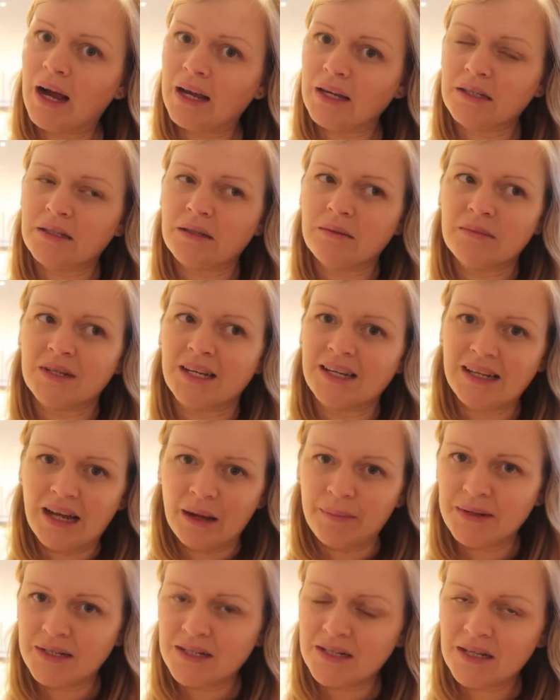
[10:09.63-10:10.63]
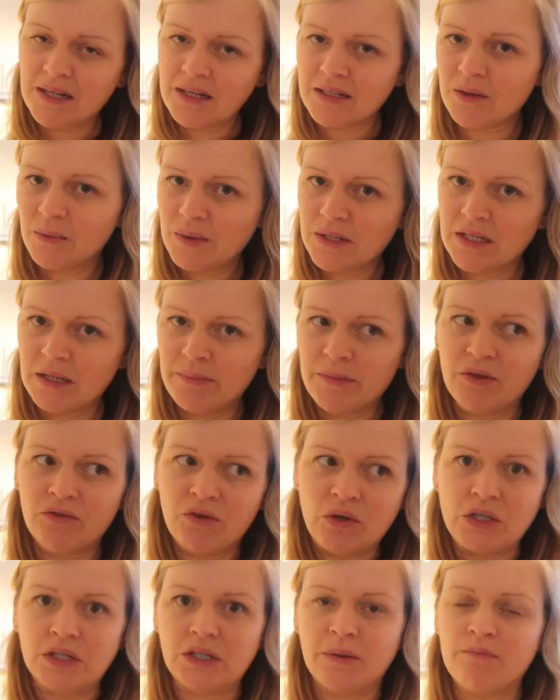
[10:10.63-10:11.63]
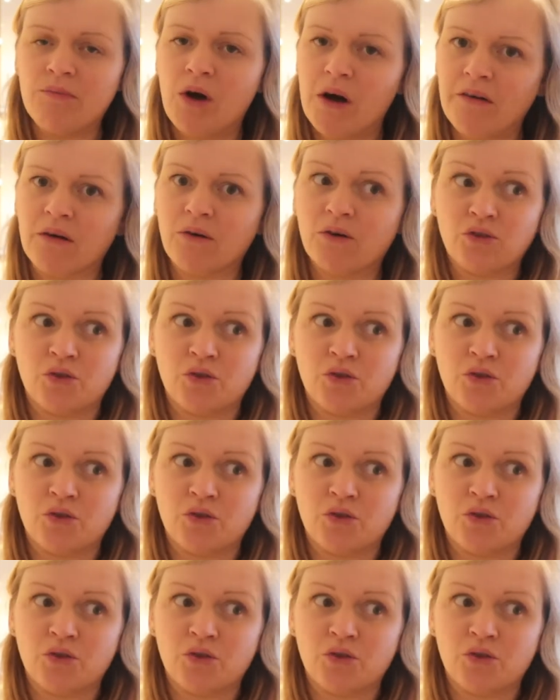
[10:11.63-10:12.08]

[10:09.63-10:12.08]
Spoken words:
items like nappies and things that will see me through to tomorrow,